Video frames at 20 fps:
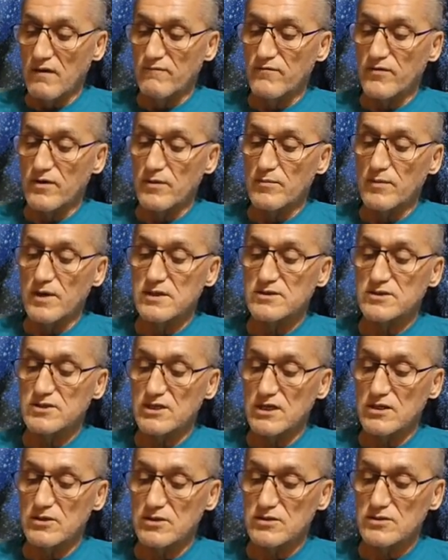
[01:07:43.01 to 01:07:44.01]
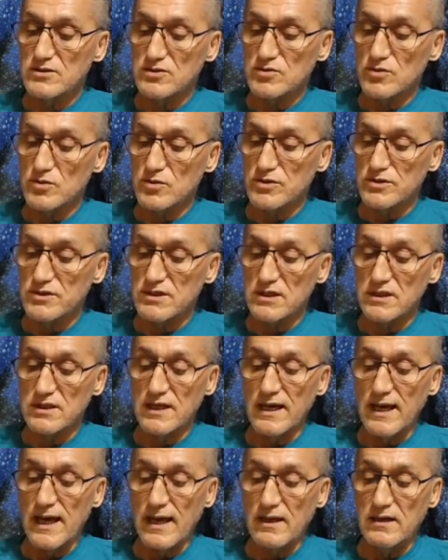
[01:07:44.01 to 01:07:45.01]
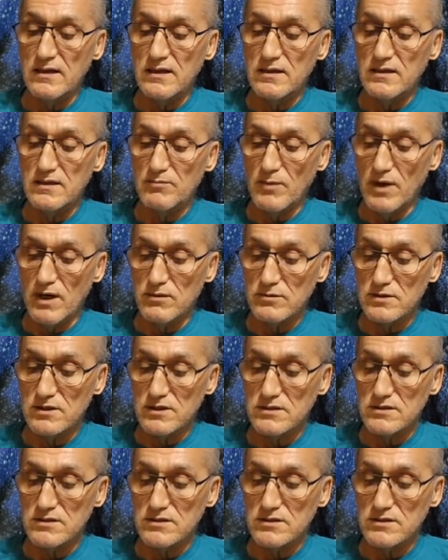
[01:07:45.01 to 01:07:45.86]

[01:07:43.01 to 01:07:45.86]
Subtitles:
work was most artistic and beautiful,